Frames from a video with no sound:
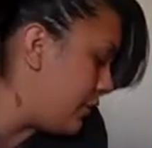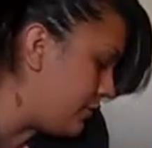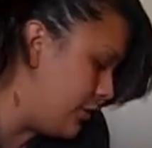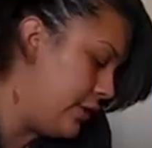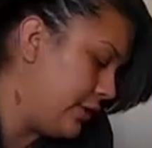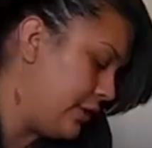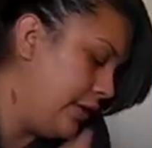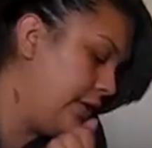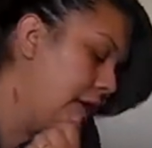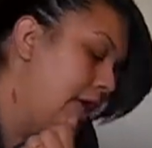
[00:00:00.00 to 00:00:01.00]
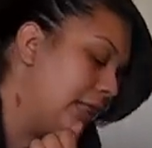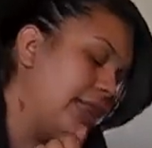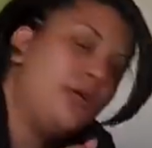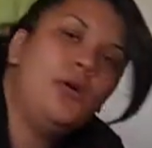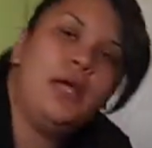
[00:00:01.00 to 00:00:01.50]
else are you gonna need?
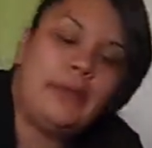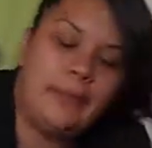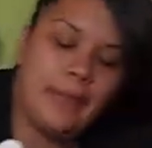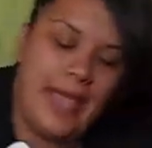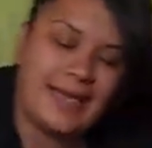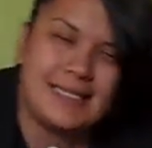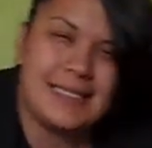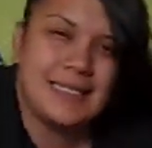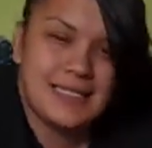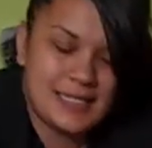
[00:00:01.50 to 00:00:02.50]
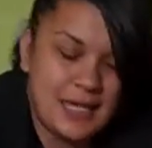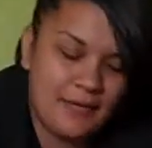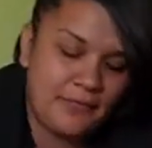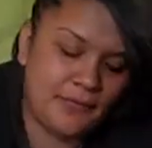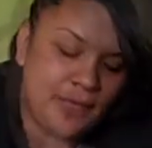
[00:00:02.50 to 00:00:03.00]
Little um, accent
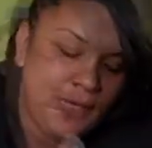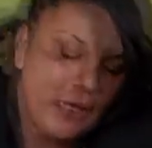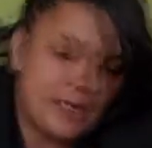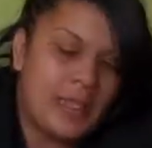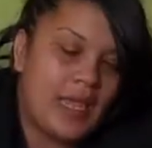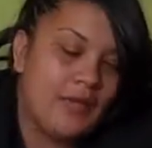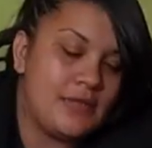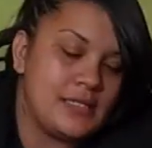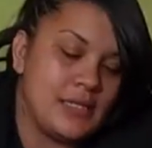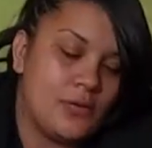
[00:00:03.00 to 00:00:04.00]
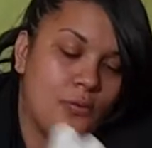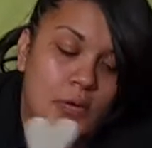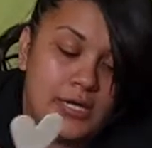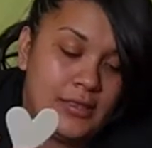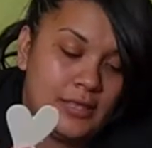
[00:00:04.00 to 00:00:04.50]
stuff. Stuff. They have these little
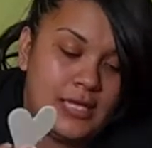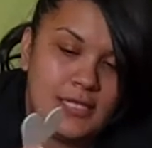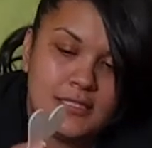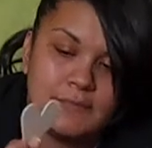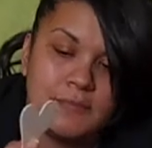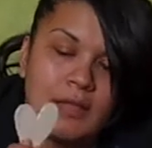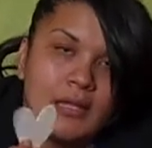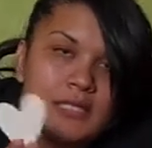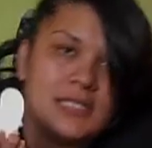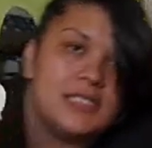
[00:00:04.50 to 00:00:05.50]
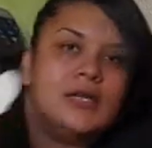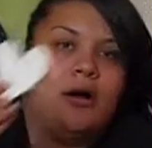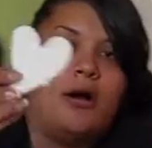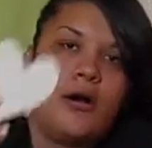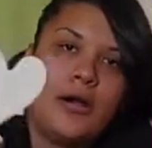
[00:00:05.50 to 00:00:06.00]
wooden things. This is a
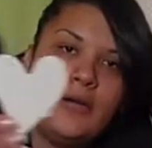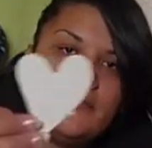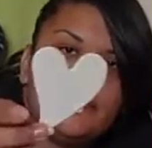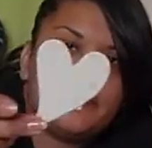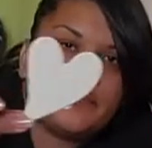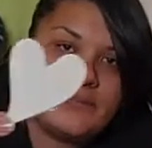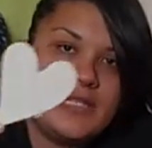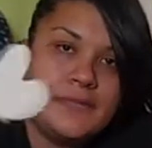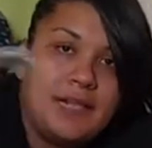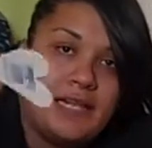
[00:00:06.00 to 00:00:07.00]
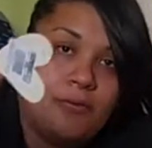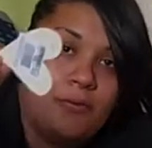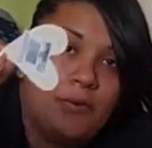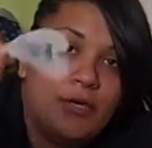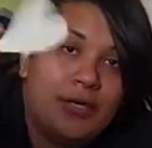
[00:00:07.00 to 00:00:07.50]
heart. It's made out
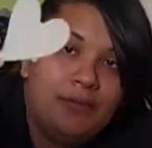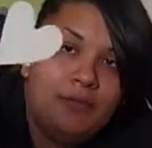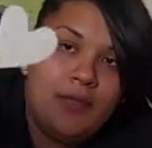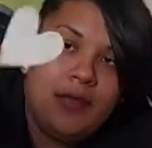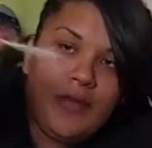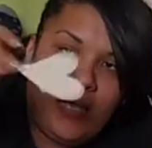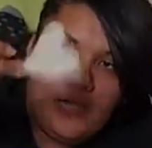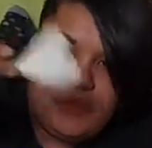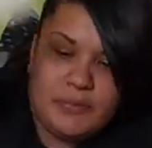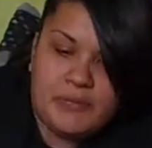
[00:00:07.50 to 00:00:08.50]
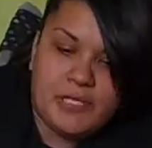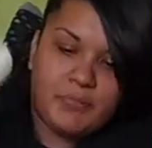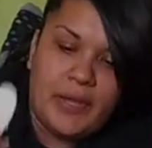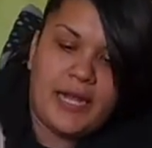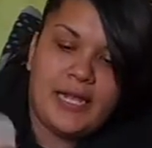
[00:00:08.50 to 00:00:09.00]
of wood, and you can pretty
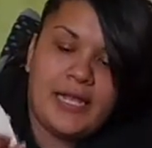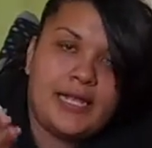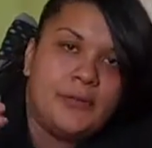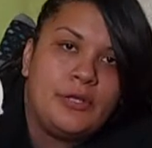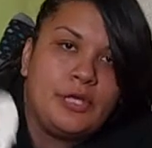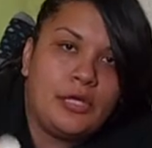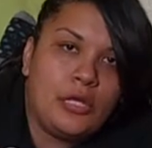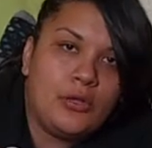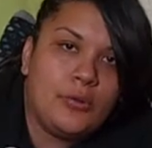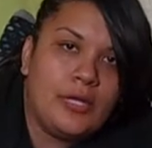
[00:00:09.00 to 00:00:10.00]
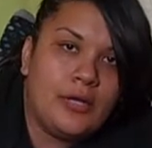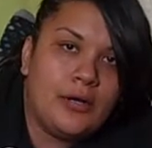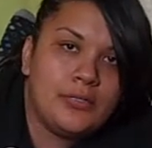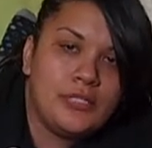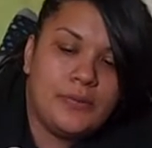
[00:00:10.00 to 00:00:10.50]
much paint it, and then you can glue it
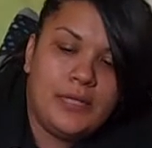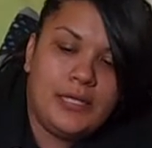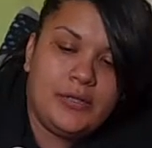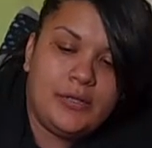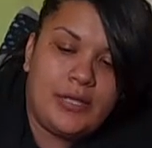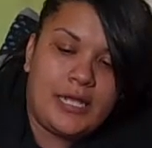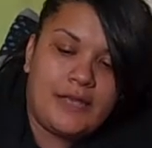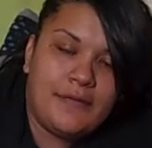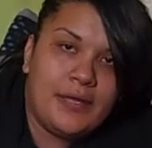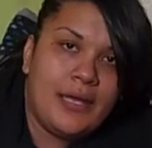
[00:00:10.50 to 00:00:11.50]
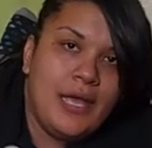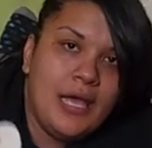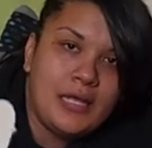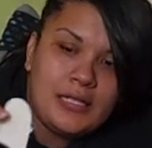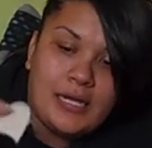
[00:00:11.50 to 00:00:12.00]
onto it. You know, like give it
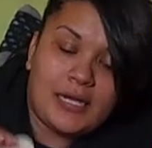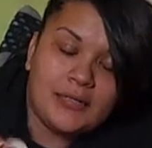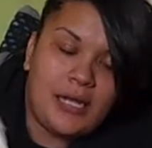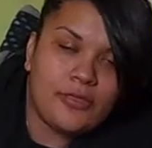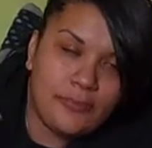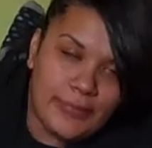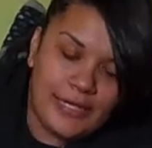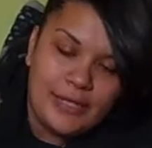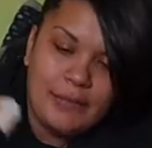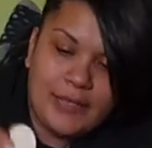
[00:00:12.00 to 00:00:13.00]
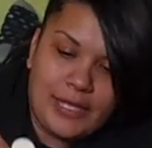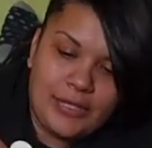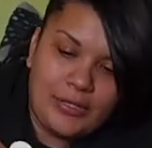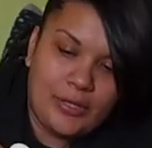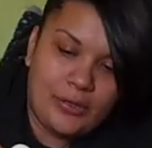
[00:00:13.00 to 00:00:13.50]
that, not three D, but like,
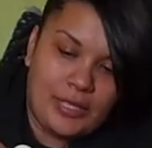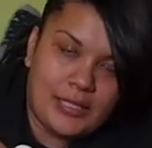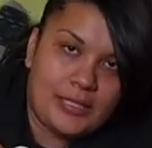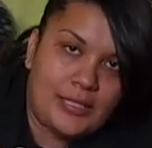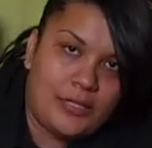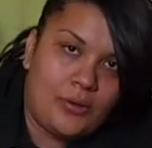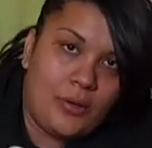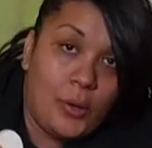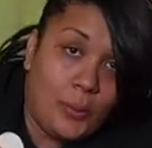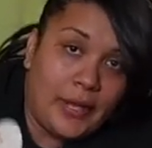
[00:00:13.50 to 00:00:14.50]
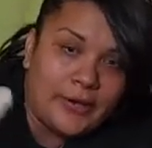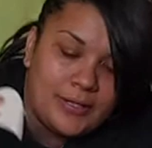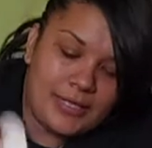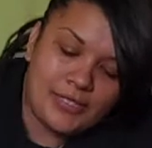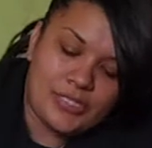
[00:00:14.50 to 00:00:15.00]
you know, like the little. Oh my
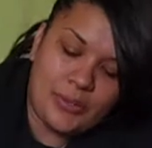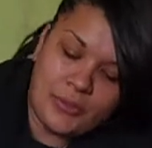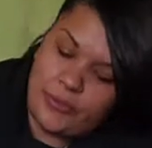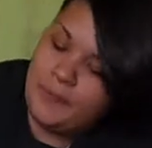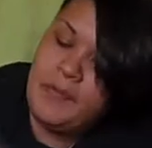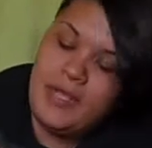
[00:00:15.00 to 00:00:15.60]
God, that looks so cool.